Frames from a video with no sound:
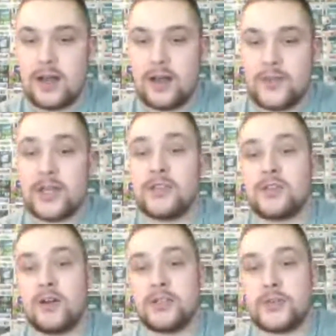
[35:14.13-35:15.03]
Yes, it's
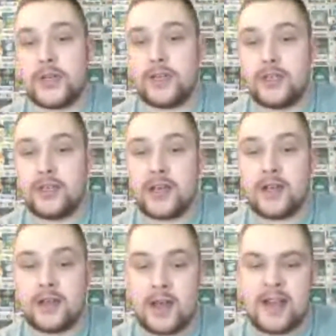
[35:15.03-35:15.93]
called Serenity.
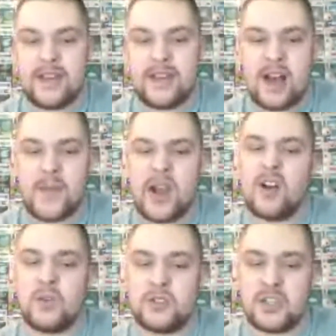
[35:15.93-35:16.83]
Yeah, my
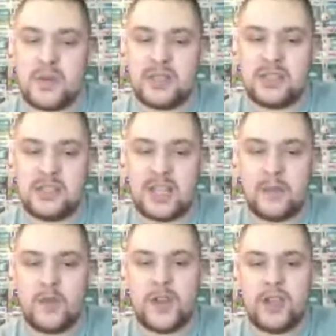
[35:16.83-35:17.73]
uncle took me to see that
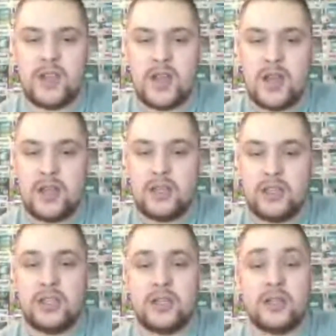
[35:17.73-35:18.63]
movie
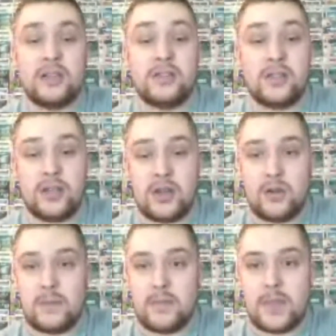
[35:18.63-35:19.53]
years
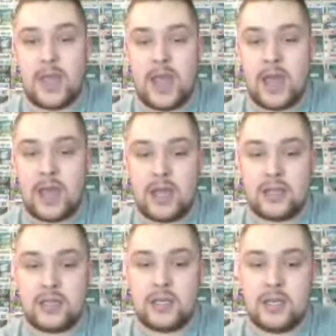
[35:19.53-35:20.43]
ago,
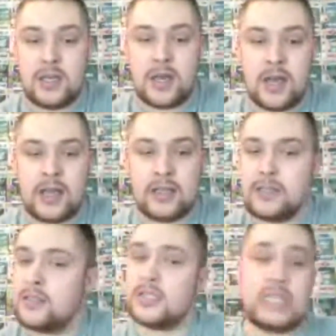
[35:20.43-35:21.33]
and I
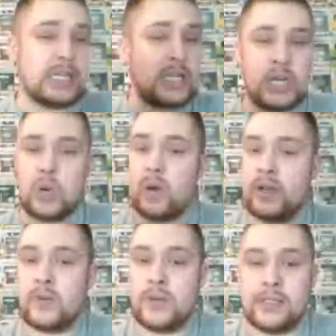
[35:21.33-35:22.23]
didn't know what
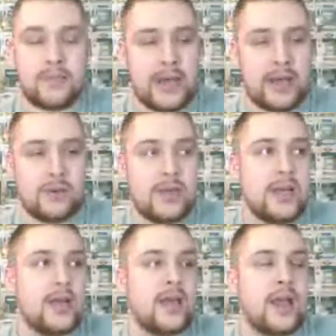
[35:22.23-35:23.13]
it was about,
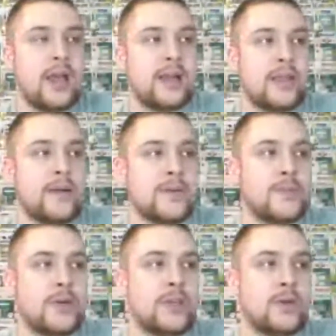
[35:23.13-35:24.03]
and I thought it
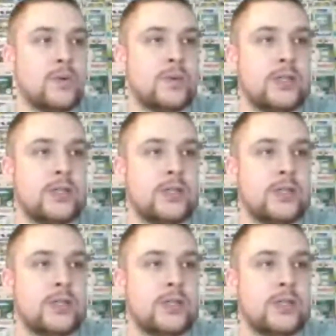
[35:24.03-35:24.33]
was pretty cool.